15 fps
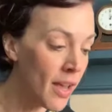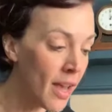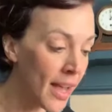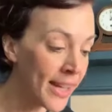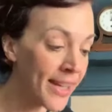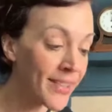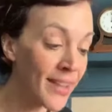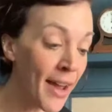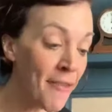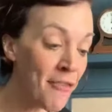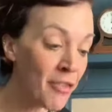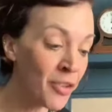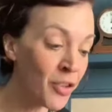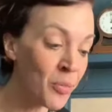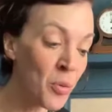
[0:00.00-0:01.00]
A
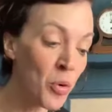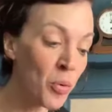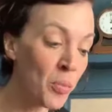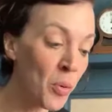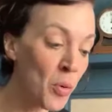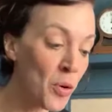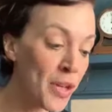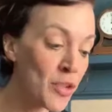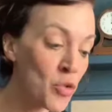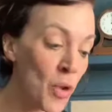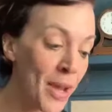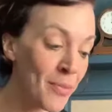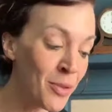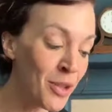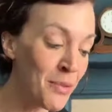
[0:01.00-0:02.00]
cadaverous small boy
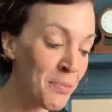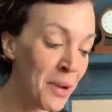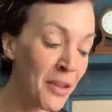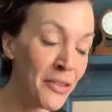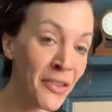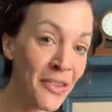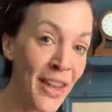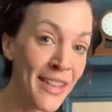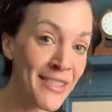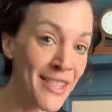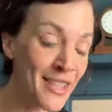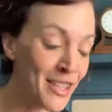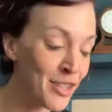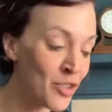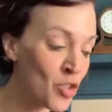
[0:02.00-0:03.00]
draped in a blood-stained
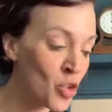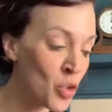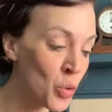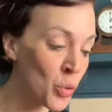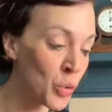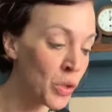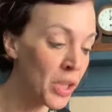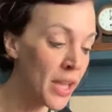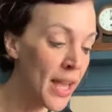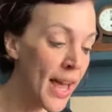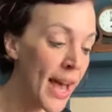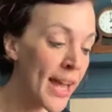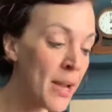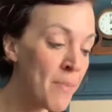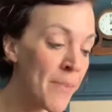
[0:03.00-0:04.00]
Indian shawl
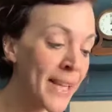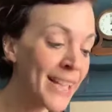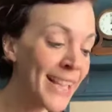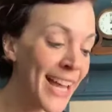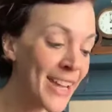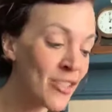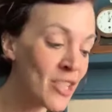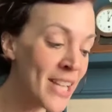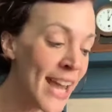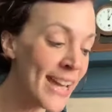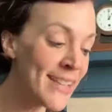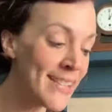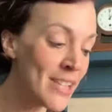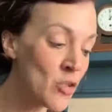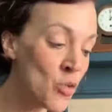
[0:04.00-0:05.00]
and a middle-aged
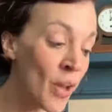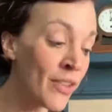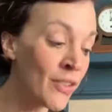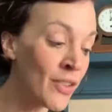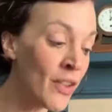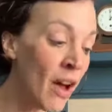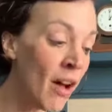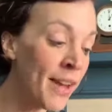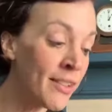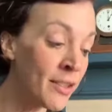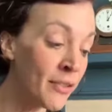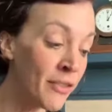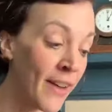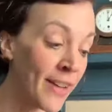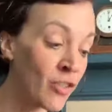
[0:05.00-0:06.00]
lady dressed in the height
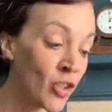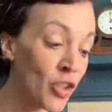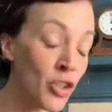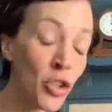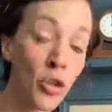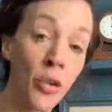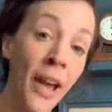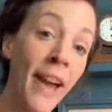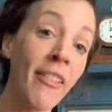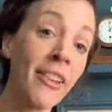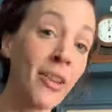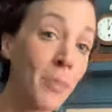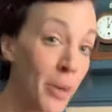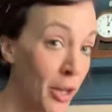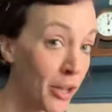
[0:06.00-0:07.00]
of fashion who carried
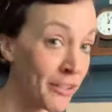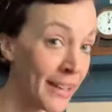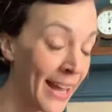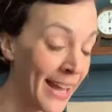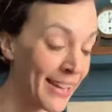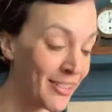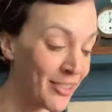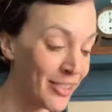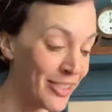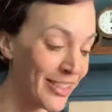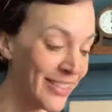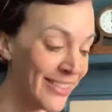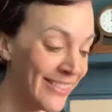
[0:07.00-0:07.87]
a birdcage.